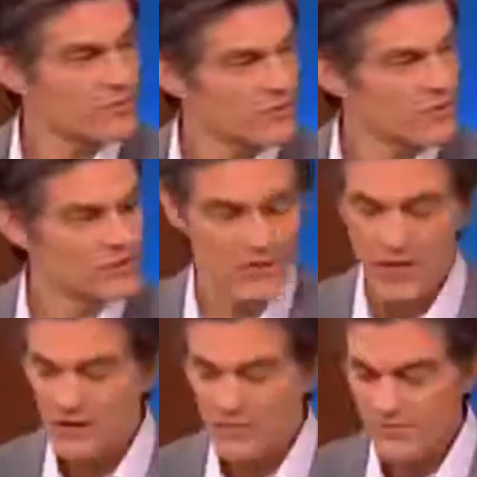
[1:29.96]
results
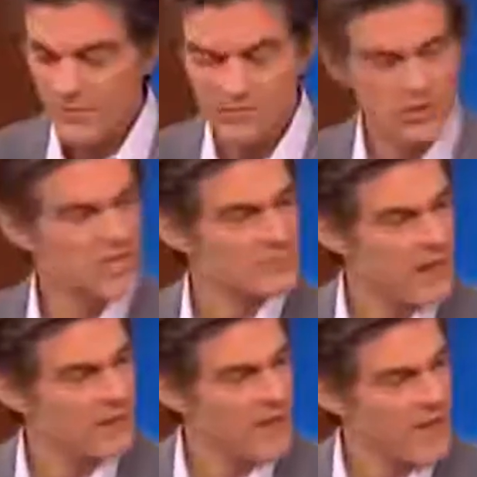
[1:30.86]
could folks really
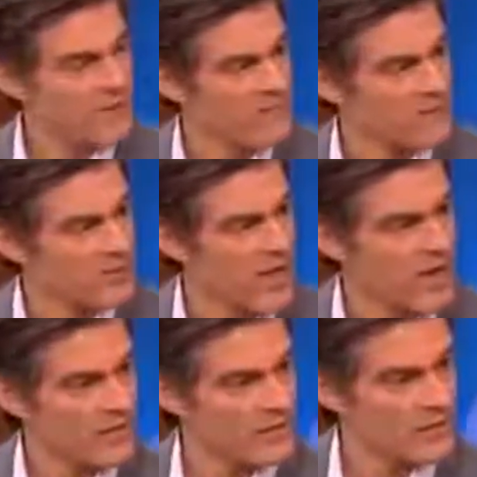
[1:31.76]
expect to have if they start
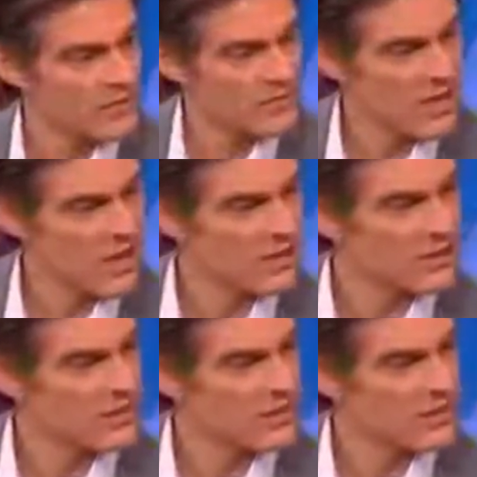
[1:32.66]
adding this to their diet?